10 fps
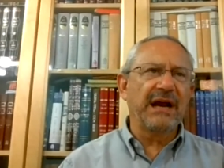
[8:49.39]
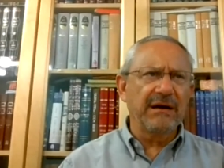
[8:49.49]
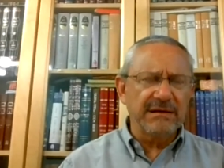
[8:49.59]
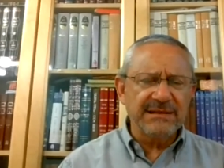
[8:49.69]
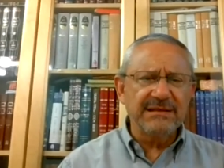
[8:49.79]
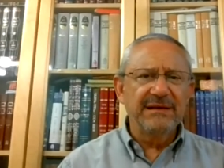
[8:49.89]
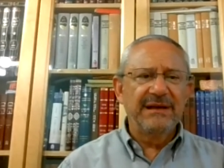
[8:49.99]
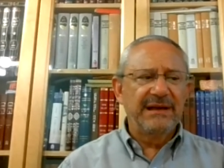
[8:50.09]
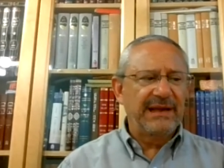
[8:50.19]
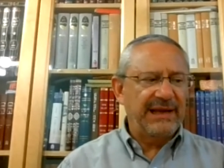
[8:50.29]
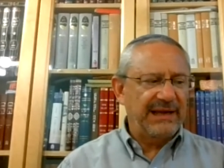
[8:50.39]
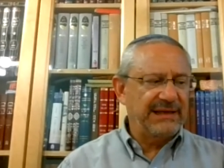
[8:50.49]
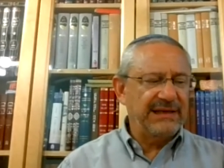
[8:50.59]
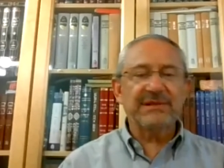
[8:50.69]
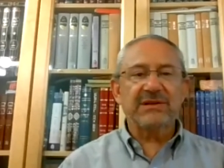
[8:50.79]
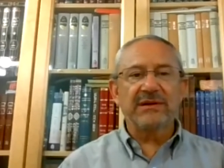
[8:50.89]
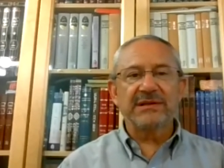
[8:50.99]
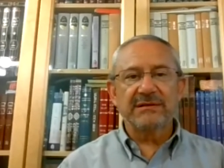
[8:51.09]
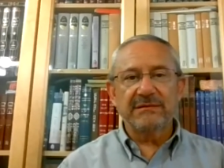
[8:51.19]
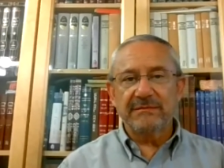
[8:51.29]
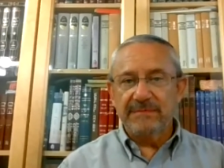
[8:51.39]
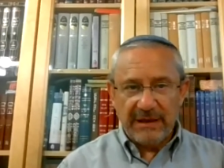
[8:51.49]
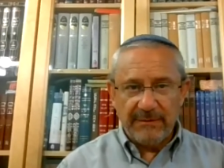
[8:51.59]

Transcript: art, and he was going to